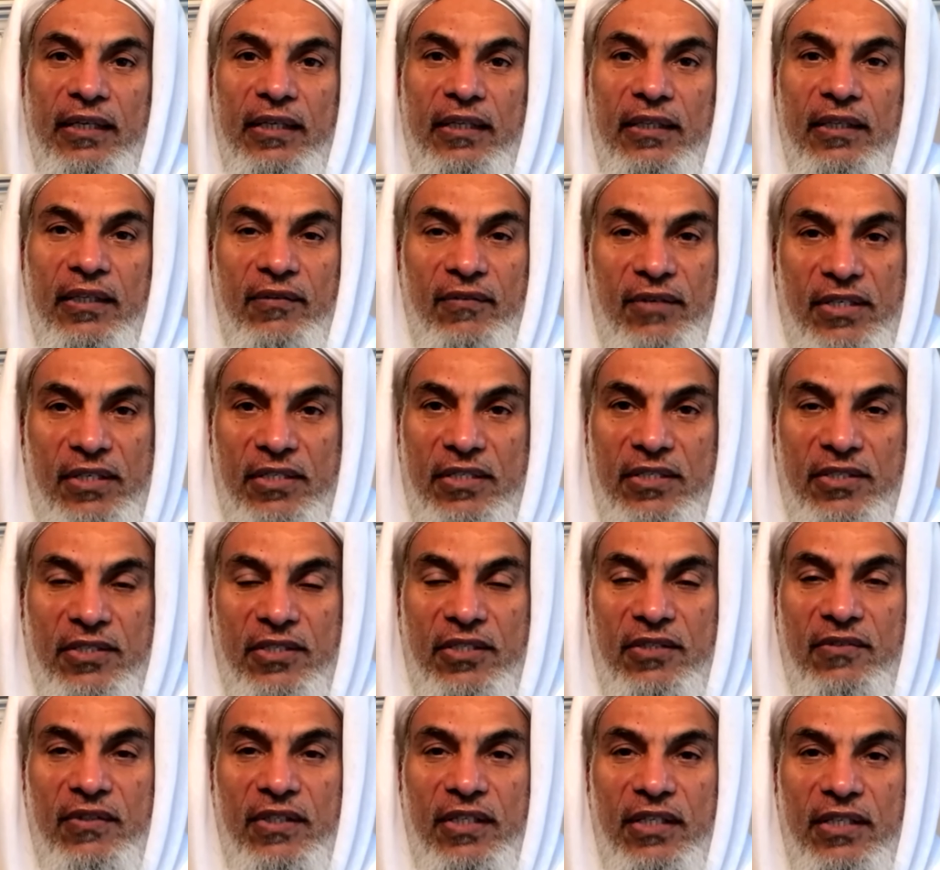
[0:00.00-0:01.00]
the Western
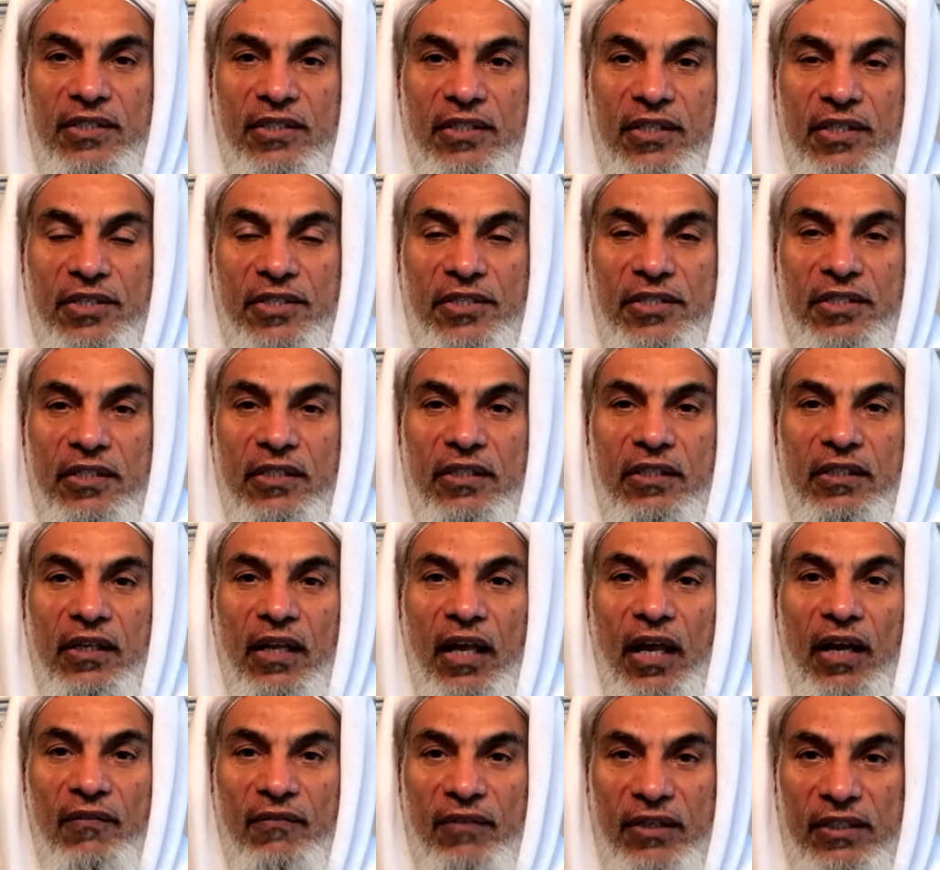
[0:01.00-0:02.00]
civilization,
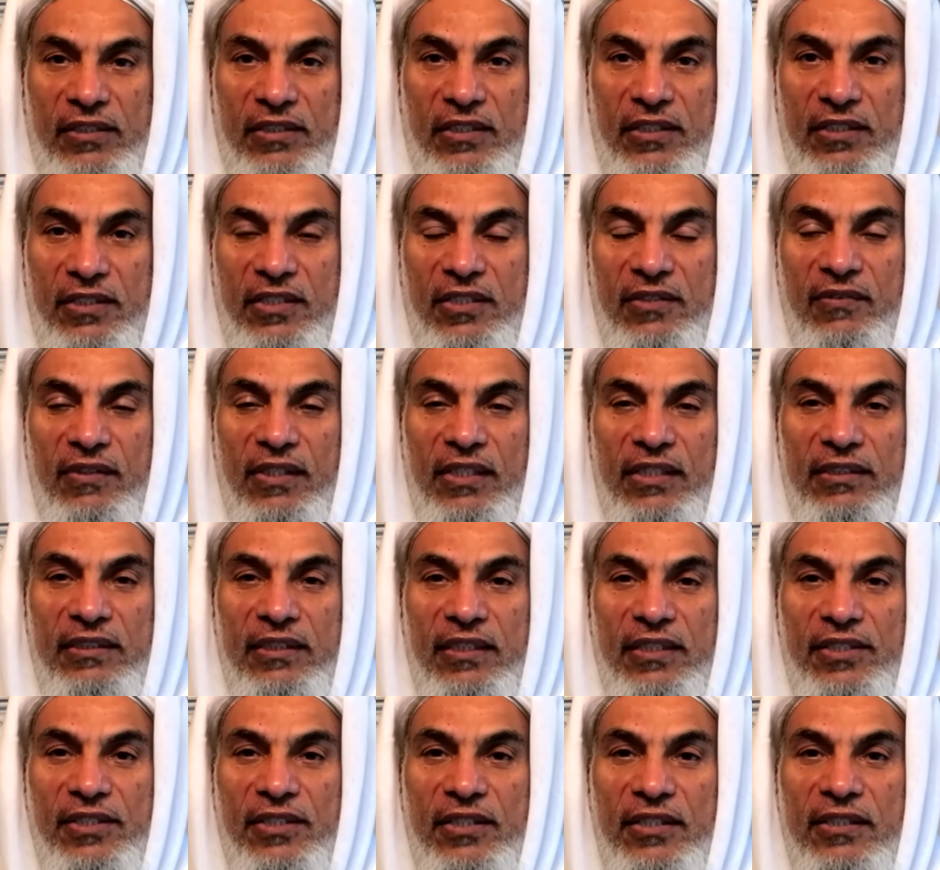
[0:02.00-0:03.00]
and Western
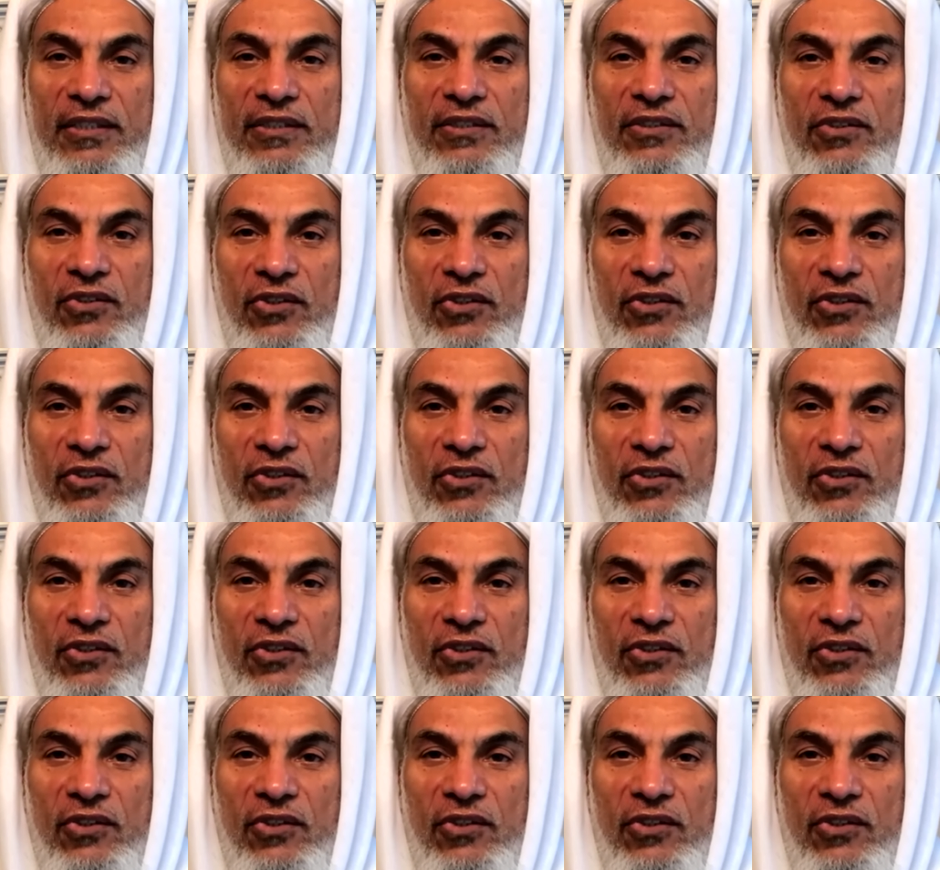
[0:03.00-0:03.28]
civilization is